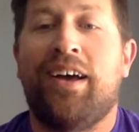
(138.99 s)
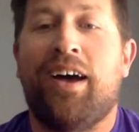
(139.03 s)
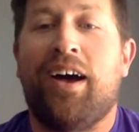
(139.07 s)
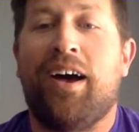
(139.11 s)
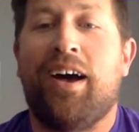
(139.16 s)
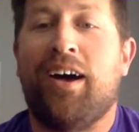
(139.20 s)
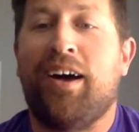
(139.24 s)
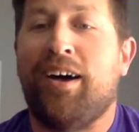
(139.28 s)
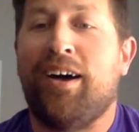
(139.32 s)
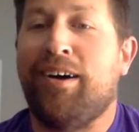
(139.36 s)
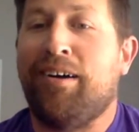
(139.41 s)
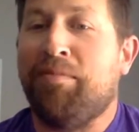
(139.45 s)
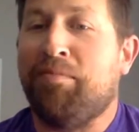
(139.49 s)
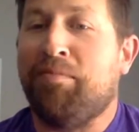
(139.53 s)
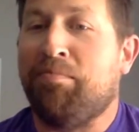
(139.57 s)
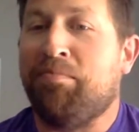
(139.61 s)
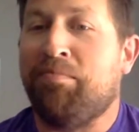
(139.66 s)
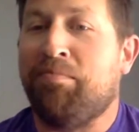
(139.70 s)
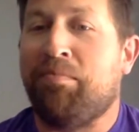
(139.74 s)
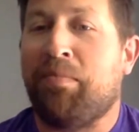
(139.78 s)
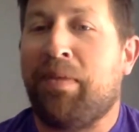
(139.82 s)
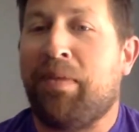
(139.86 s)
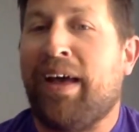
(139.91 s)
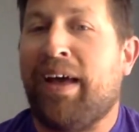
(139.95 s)

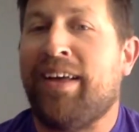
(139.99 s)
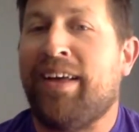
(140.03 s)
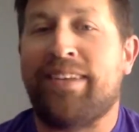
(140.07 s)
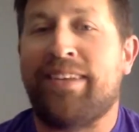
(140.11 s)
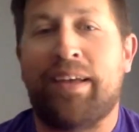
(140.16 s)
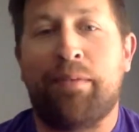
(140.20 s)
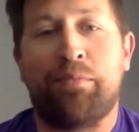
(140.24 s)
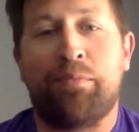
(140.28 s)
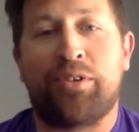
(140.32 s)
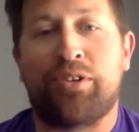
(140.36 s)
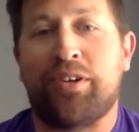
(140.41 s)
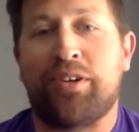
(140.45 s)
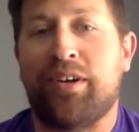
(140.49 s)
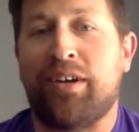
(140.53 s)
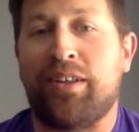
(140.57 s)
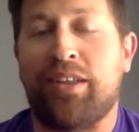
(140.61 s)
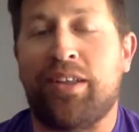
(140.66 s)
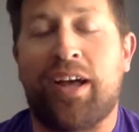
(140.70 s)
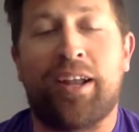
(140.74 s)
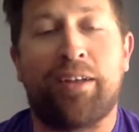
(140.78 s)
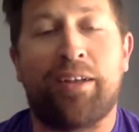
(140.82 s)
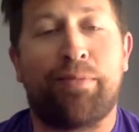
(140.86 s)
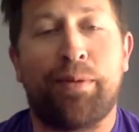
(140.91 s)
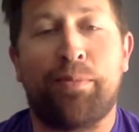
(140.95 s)
As I'm sure a
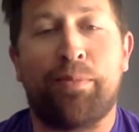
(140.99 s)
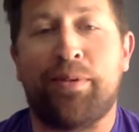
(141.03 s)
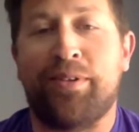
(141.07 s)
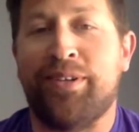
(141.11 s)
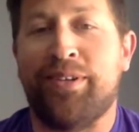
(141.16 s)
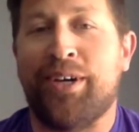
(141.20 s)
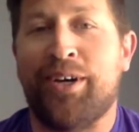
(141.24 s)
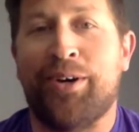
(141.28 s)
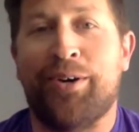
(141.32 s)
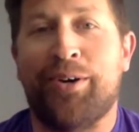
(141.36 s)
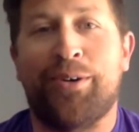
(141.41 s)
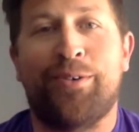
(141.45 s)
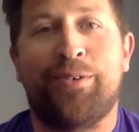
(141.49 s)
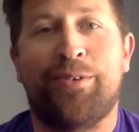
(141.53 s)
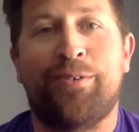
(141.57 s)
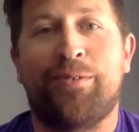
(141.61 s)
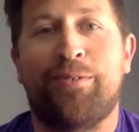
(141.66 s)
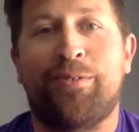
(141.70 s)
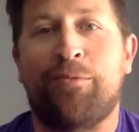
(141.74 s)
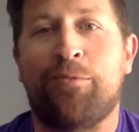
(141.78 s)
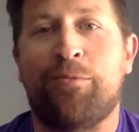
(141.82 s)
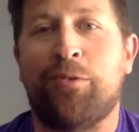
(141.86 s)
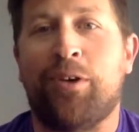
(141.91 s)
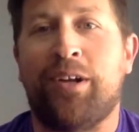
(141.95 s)
lot of people know,
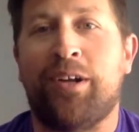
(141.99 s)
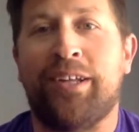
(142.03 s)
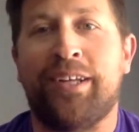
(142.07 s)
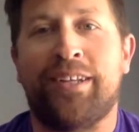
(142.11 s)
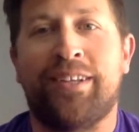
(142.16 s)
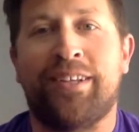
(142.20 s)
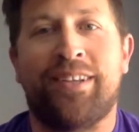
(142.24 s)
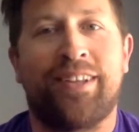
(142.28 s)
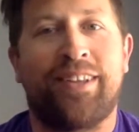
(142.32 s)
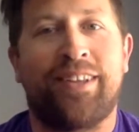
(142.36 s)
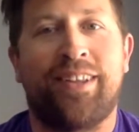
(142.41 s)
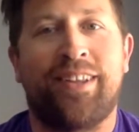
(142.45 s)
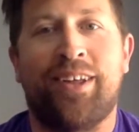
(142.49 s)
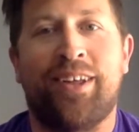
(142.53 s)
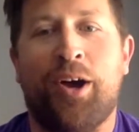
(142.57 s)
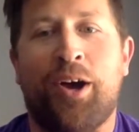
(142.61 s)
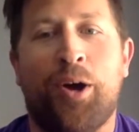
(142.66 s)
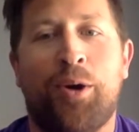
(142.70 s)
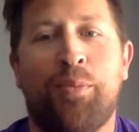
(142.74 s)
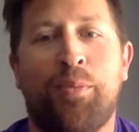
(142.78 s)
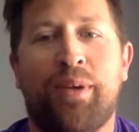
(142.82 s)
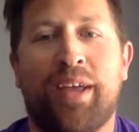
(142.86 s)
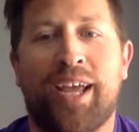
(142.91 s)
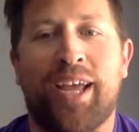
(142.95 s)
running the
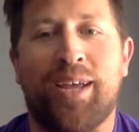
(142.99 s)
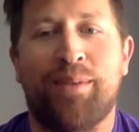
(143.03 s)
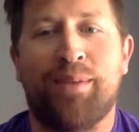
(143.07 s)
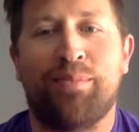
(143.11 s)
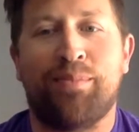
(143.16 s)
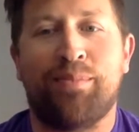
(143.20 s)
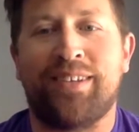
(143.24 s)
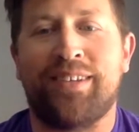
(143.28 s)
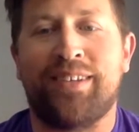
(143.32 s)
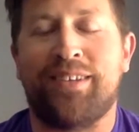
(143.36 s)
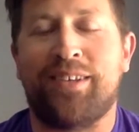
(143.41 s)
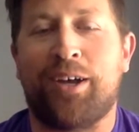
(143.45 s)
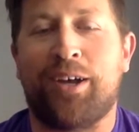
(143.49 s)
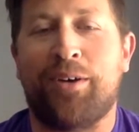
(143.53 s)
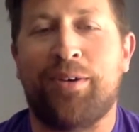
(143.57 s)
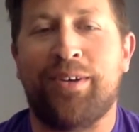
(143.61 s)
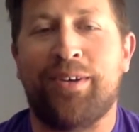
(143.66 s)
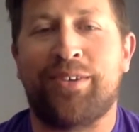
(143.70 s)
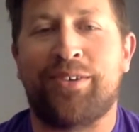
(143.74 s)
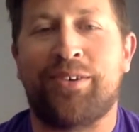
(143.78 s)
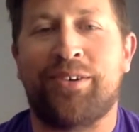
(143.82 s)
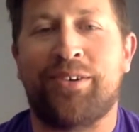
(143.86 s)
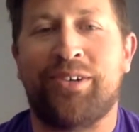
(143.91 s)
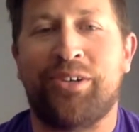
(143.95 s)
home games is always
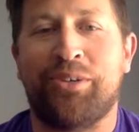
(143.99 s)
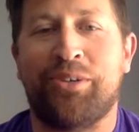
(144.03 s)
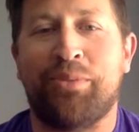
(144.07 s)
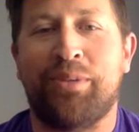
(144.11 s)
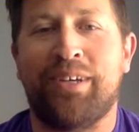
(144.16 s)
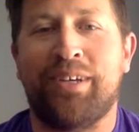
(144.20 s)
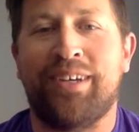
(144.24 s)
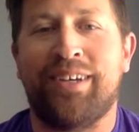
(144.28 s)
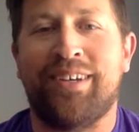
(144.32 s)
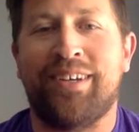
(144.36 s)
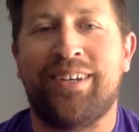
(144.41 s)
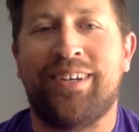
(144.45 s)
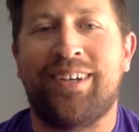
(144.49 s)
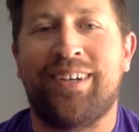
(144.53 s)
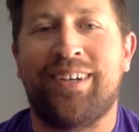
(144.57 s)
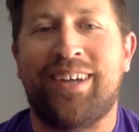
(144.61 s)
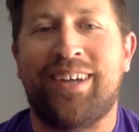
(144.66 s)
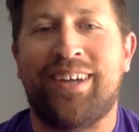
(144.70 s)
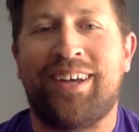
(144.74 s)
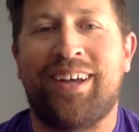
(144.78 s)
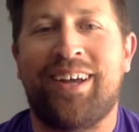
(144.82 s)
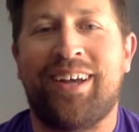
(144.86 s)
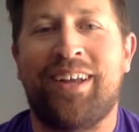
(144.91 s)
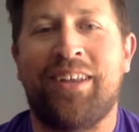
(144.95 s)
going to be
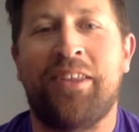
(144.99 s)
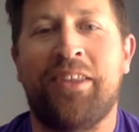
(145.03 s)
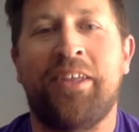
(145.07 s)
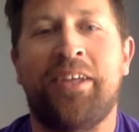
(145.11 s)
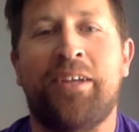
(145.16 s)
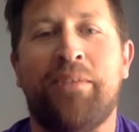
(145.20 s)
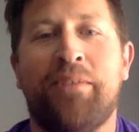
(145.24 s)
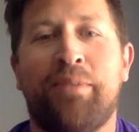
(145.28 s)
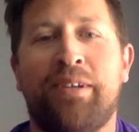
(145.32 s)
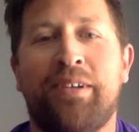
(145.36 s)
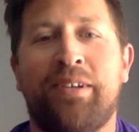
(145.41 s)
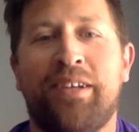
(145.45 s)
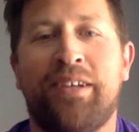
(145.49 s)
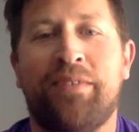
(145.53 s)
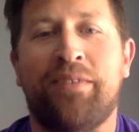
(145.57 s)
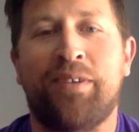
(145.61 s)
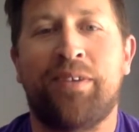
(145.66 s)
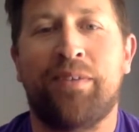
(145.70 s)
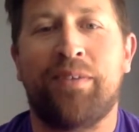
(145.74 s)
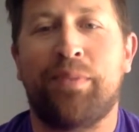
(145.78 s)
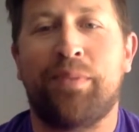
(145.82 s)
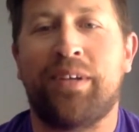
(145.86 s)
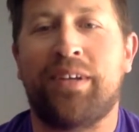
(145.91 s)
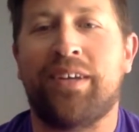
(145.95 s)
a little bit
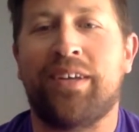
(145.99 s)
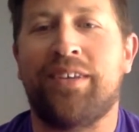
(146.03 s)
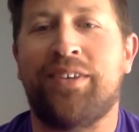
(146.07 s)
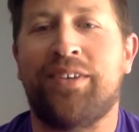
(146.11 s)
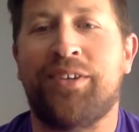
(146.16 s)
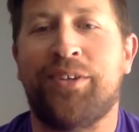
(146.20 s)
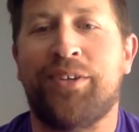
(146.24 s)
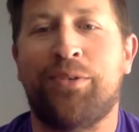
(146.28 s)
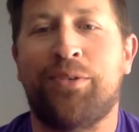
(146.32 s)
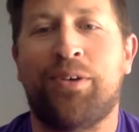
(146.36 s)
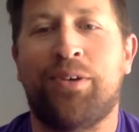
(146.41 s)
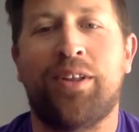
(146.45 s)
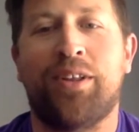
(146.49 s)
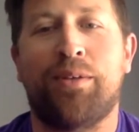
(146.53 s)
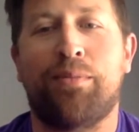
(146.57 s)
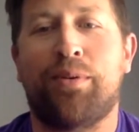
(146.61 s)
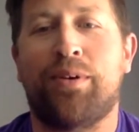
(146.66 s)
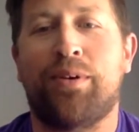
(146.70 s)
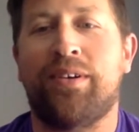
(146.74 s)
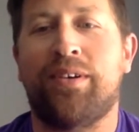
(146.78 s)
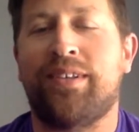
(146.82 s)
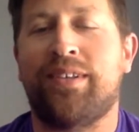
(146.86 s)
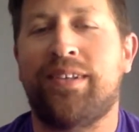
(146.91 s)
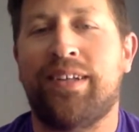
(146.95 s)
different because you are the
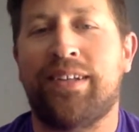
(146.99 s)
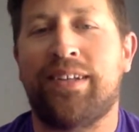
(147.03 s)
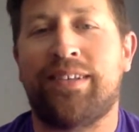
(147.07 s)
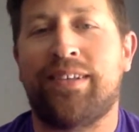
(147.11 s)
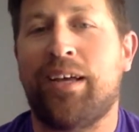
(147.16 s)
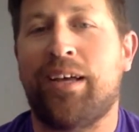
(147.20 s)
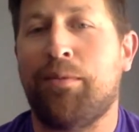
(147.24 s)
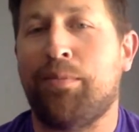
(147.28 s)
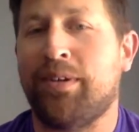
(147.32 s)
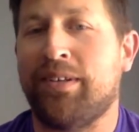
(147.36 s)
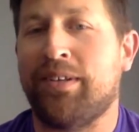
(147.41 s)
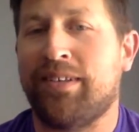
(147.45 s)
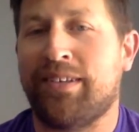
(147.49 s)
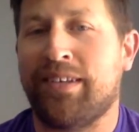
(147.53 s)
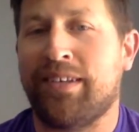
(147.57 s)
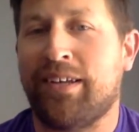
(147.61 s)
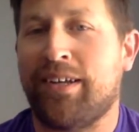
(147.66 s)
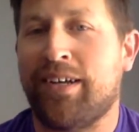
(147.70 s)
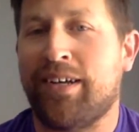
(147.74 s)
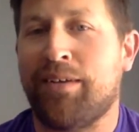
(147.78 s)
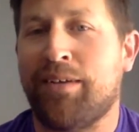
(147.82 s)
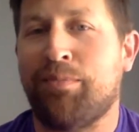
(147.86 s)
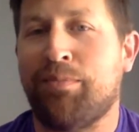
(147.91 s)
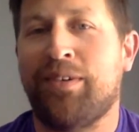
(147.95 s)
person that's helping set
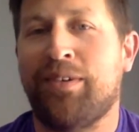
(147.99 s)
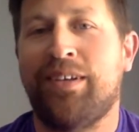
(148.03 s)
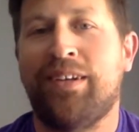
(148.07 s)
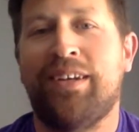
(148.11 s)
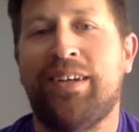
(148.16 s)
up.